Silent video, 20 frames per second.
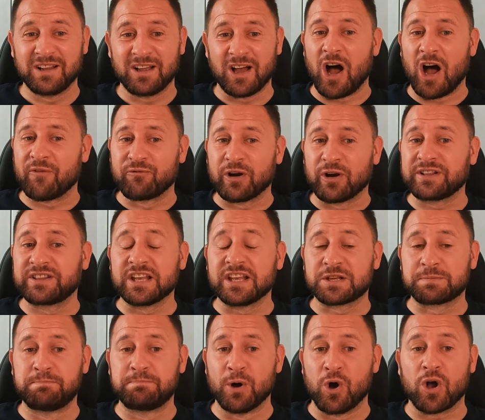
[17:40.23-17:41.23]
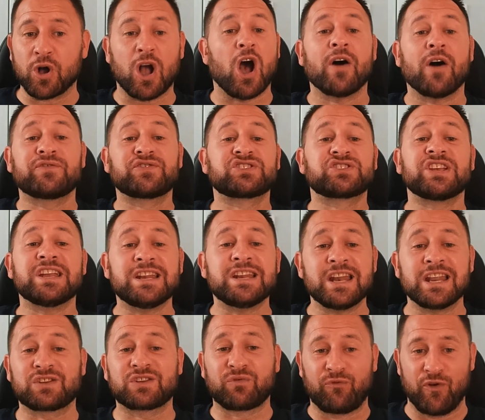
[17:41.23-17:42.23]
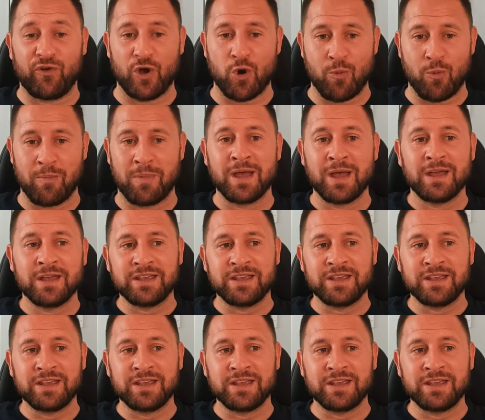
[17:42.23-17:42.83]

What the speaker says: I've read this book. I've seen this film.